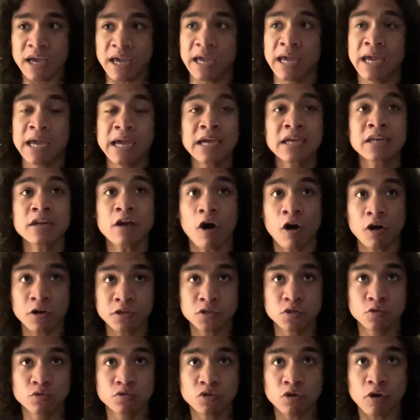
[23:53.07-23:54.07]
and
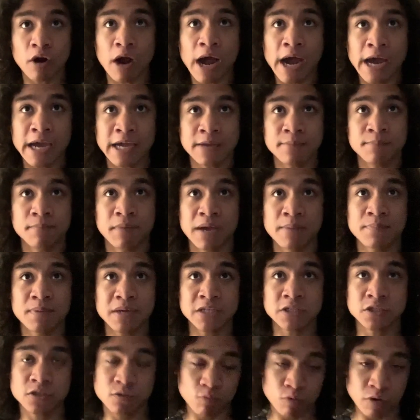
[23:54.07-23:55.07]
also try my
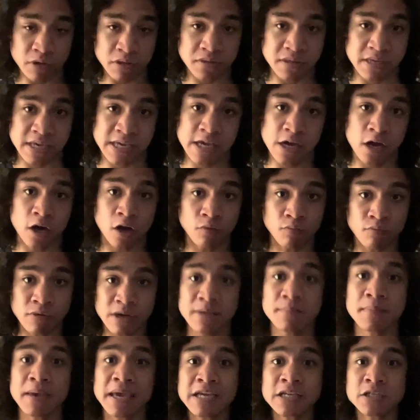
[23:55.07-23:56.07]
best with the
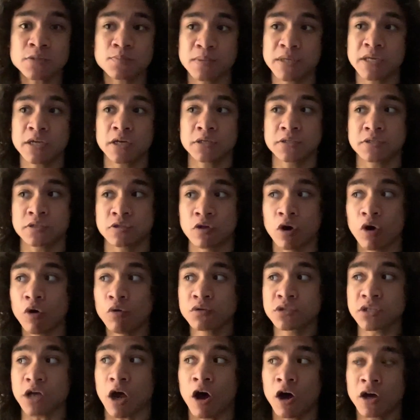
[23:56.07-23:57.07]
remakes, because
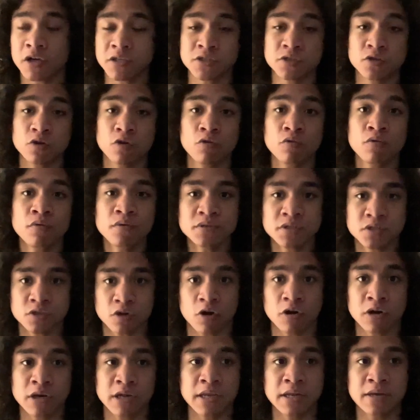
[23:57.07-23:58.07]
those also
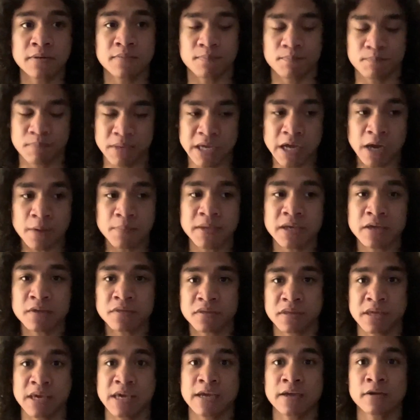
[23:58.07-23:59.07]
started becoming a
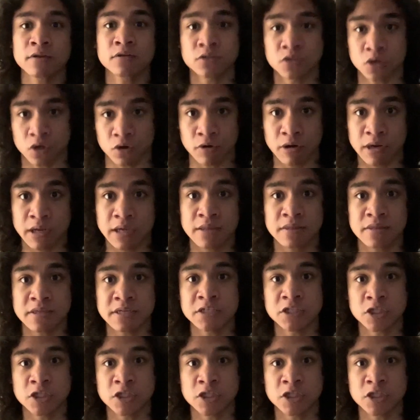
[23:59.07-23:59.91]
thing during these